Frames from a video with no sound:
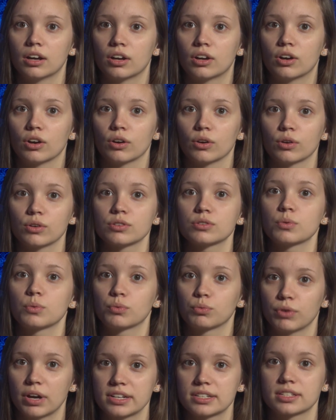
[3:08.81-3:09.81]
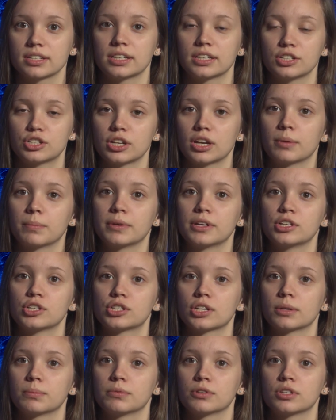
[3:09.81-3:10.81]
Girls Wrestling
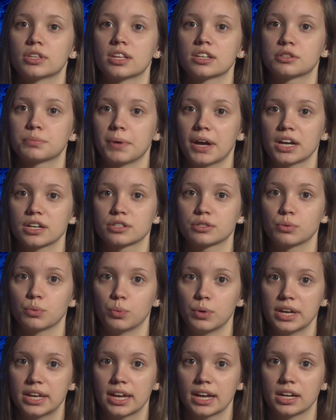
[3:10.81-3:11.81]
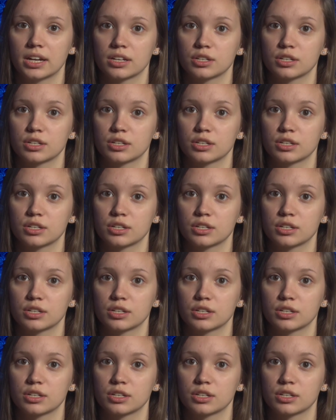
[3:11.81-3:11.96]
Championship this past weekend.